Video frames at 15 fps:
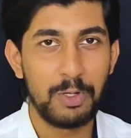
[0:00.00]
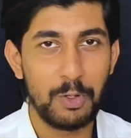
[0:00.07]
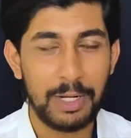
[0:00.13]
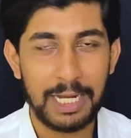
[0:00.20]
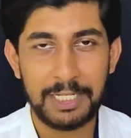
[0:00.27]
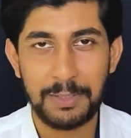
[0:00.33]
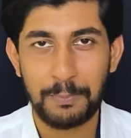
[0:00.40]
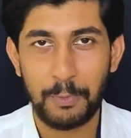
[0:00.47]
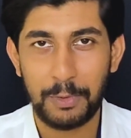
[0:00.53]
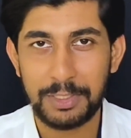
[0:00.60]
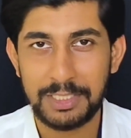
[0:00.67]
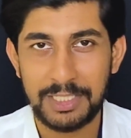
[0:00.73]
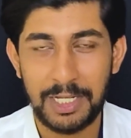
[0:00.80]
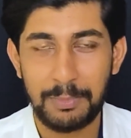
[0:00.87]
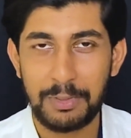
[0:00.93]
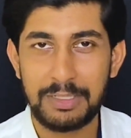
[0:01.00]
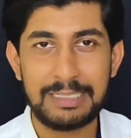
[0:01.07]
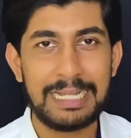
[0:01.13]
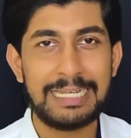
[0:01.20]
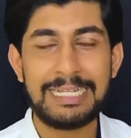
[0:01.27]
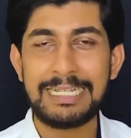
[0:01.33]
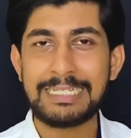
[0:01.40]
look at the points table.
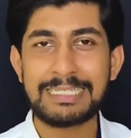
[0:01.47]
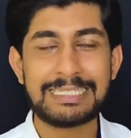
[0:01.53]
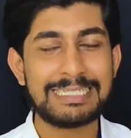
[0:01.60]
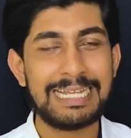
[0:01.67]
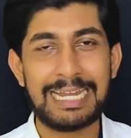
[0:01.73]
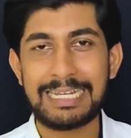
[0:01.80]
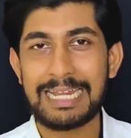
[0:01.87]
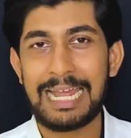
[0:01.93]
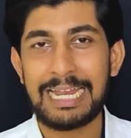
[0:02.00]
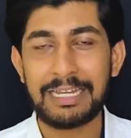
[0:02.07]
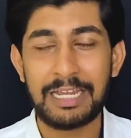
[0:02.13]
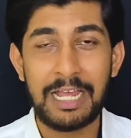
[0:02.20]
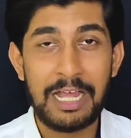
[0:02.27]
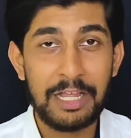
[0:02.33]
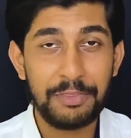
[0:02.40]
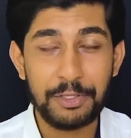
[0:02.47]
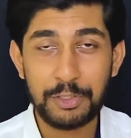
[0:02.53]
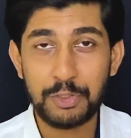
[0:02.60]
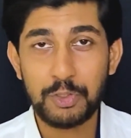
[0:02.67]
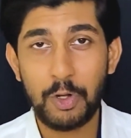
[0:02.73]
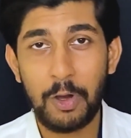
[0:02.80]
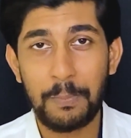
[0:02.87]
Delhi is sat at the
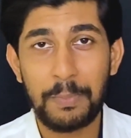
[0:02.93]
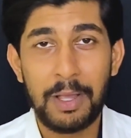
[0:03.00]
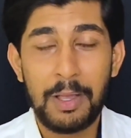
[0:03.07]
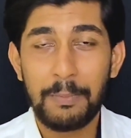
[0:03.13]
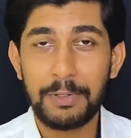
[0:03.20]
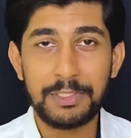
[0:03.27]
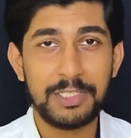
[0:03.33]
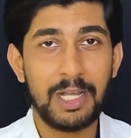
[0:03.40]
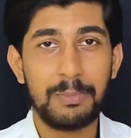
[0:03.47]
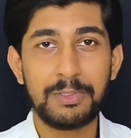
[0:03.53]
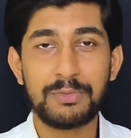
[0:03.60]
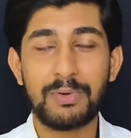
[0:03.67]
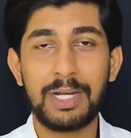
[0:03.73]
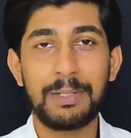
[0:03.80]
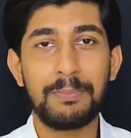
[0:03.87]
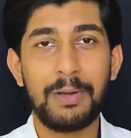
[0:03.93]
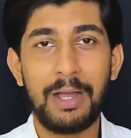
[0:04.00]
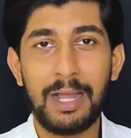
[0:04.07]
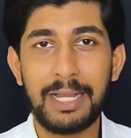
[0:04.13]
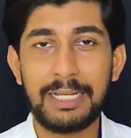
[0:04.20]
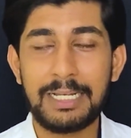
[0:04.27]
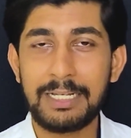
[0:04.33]
top. Punjab is right
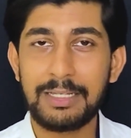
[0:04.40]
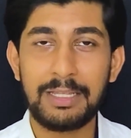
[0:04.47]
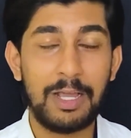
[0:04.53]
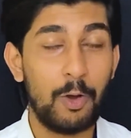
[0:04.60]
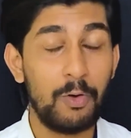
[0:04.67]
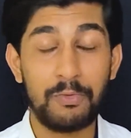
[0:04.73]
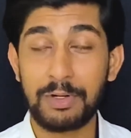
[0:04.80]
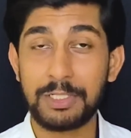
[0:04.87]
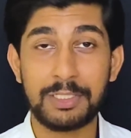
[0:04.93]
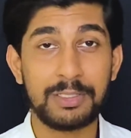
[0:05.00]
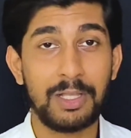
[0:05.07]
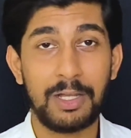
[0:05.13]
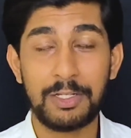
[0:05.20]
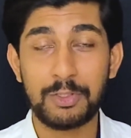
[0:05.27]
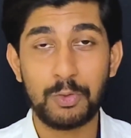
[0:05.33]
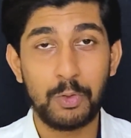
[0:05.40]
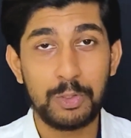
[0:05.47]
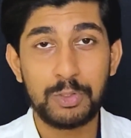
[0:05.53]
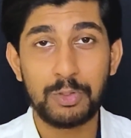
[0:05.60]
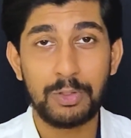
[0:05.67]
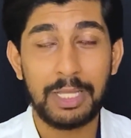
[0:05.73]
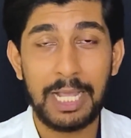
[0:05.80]
behind it. Rajasthan is
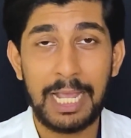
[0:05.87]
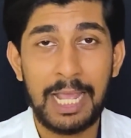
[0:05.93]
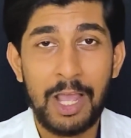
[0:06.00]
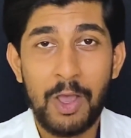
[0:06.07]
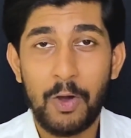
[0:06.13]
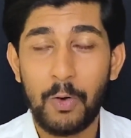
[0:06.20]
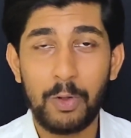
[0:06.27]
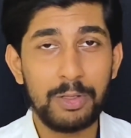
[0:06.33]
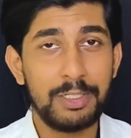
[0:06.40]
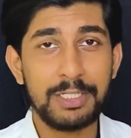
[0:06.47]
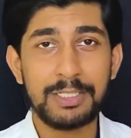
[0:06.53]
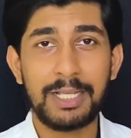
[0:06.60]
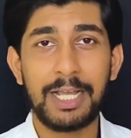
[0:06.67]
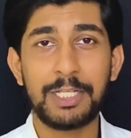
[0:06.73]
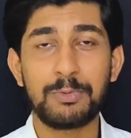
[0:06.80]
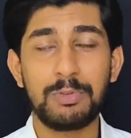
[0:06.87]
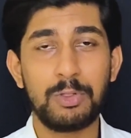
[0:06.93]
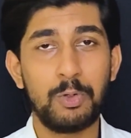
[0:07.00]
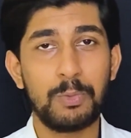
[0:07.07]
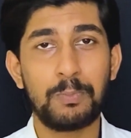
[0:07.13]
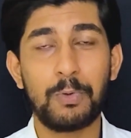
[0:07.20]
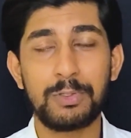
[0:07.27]
also there. All these guys with
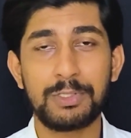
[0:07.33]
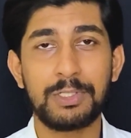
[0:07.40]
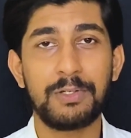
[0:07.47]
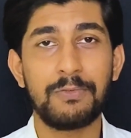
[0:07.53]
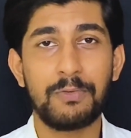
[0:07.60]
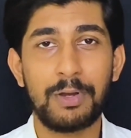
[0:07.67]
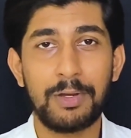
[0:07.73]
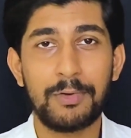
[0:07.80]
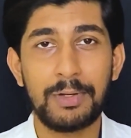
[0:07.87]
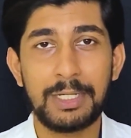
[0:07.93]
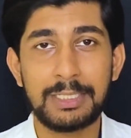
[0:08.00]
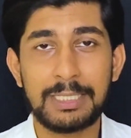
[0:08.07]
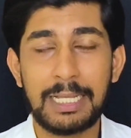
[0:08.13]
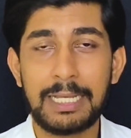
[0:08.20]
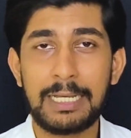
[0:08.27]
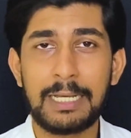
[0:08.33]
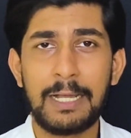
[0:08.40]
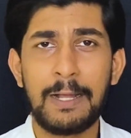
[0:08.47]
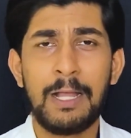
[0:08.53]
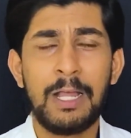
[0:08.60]
good positive run rates, and